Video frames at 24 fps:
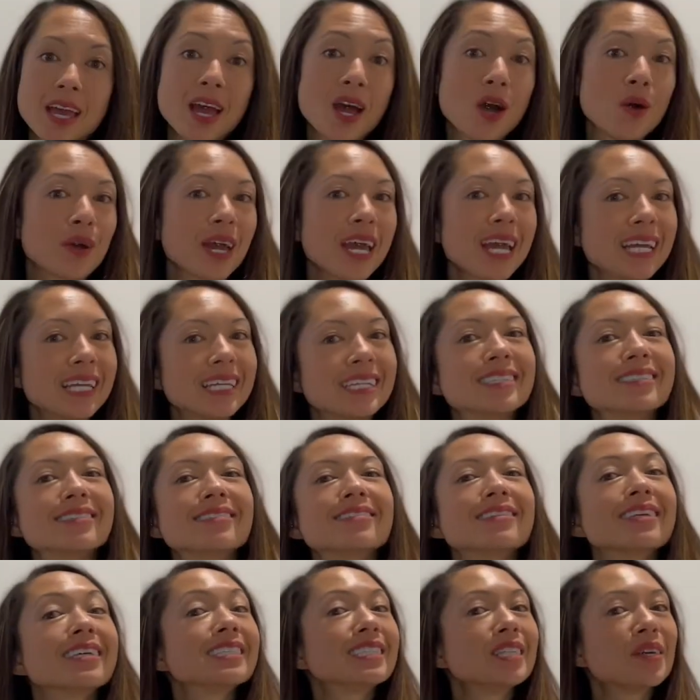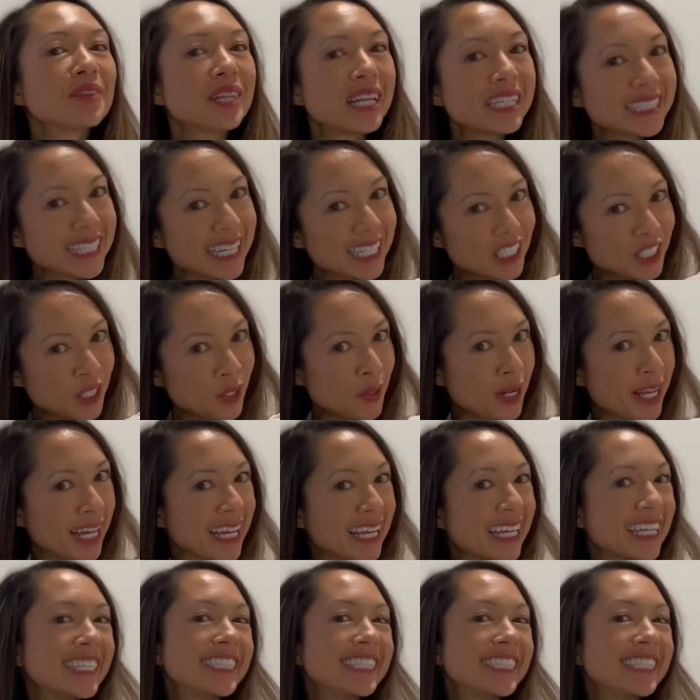Okay, so let's get shooting.